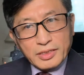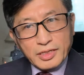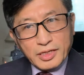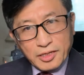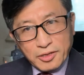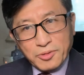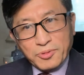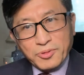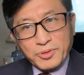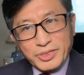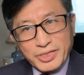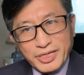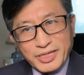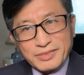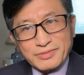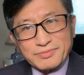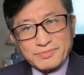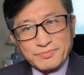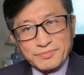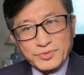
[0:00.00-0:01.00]
Hello
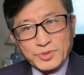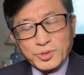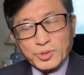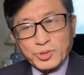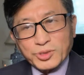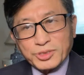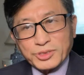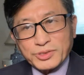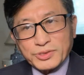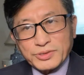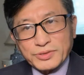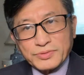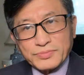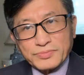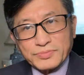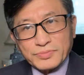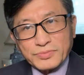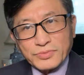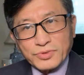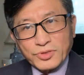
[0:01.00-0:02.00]
again, viewers.
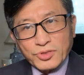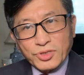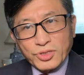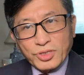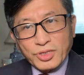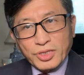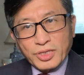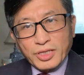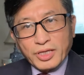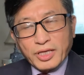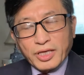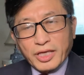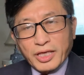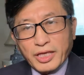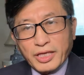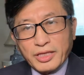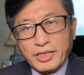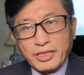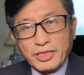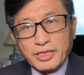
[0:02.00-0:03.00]

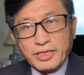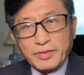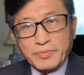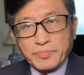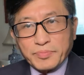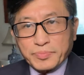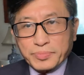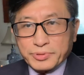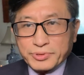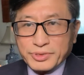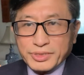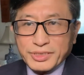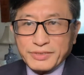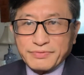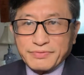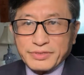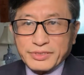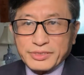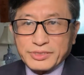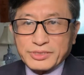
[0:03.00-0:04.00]
In the
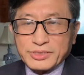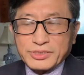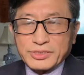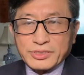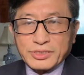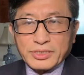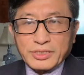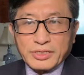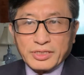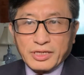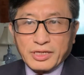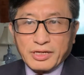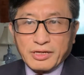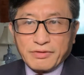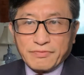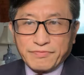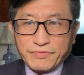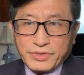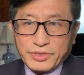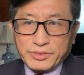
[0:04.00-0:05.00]
previous
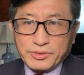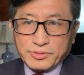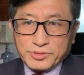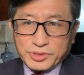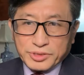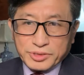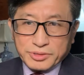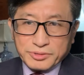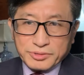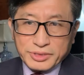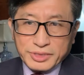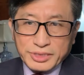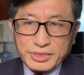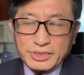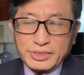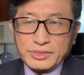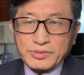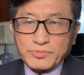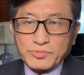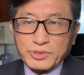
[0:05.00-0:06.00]
video
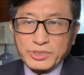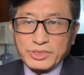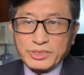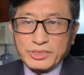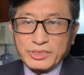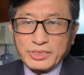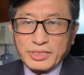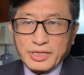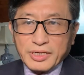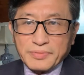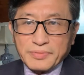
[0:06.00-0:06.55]
series, we